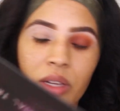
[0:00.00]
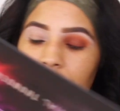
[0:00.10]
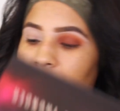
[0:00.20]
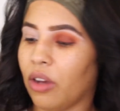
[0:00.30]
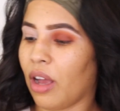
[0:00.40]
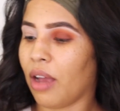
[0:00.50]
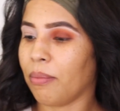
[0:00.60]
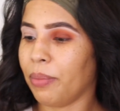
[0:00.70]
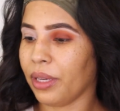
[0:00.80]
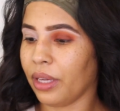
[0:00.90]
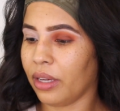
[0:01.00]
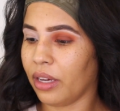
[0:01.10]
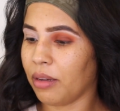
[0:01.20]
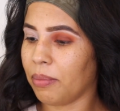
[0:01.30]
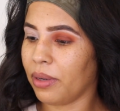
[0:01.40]
So I'm picking
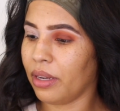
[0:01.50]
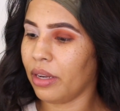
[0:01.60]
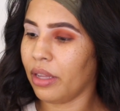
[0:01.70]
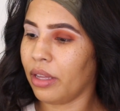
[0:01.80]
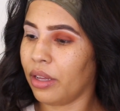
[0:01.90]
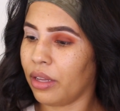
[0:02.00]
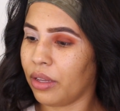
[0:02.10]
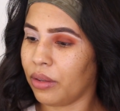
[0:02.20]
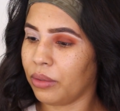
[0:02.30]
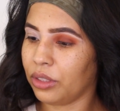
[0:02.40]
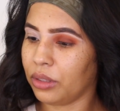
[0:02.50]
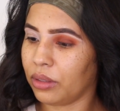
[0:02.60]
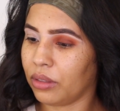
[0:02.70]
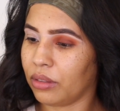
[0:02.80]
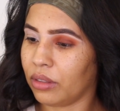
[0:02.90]
up now,
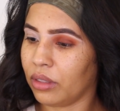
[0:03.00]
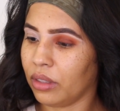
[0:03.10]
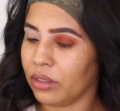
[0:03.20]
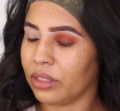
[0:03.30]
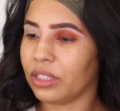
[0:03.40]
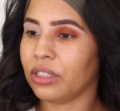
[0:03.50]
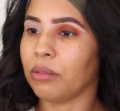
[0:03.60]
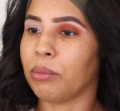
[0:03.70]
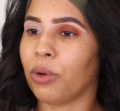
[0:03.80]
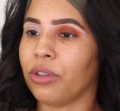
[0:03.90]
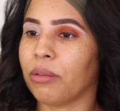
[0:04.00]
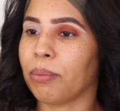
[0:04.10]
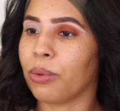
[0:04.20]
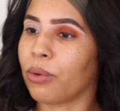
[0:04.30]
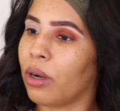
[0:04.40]
this is the
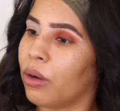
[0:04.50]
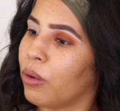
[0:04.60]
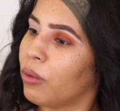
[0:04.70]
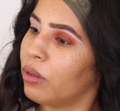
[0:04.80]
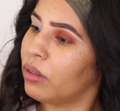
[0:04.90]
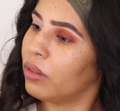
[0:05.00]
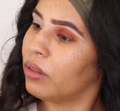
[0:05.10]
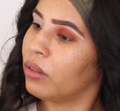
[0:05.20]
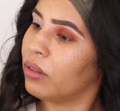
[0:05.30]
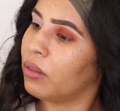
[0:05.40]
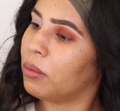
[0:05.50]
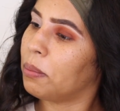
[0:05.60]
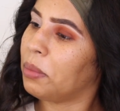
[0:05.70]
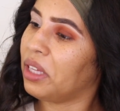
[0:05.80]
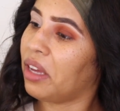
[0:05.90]
Moda Pro
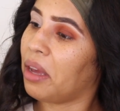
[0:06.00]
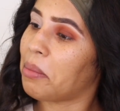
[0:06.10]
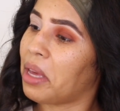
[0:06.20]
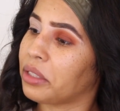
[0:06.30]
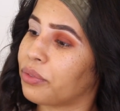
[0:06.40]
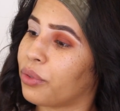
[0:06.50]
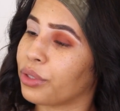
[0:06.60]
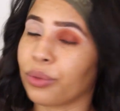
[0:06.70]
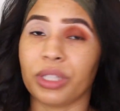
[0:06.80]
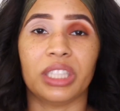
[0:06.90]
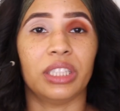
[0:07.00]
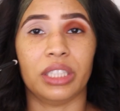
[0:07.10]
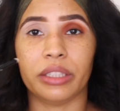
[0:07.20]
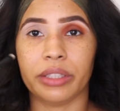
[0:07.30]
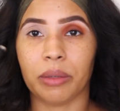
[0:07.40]
BMX 420
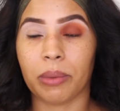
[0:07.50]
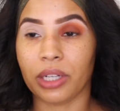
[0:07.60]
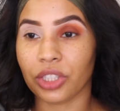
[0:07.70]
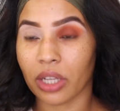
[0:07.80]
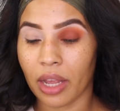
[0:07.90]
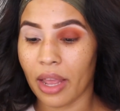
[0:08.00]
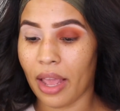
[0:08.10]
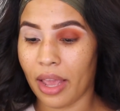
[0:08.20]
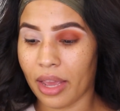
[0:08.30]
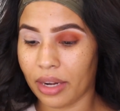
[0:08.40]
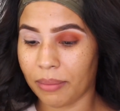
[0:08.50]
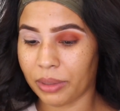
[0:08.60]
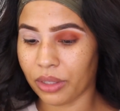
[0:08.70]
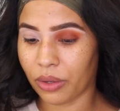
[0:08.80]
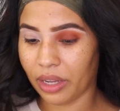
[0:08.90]
detail brush, and I'm
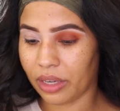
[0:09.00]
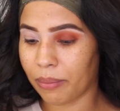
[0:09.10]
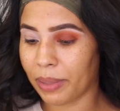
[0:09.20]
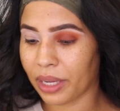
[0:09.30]
gonna go ahead and